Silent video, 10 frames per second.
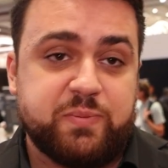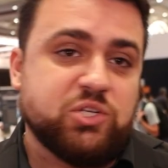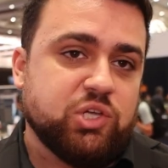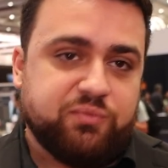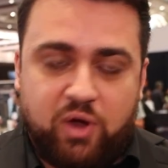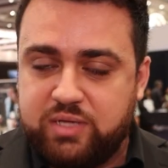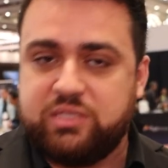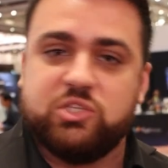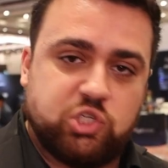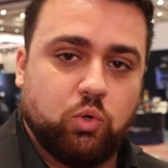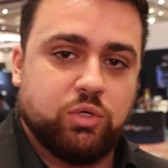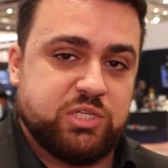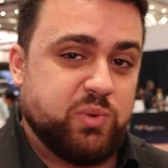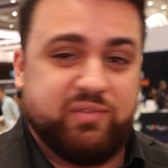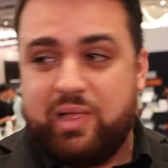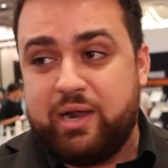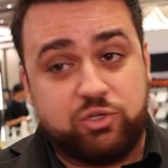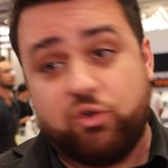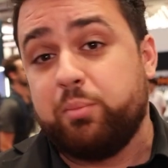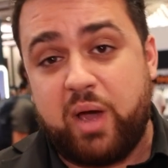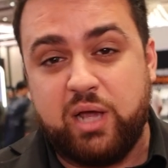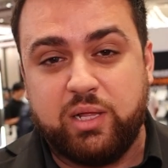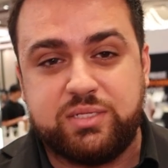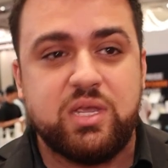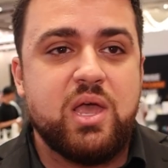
especially for us in the school since we have a lot of drone pilots.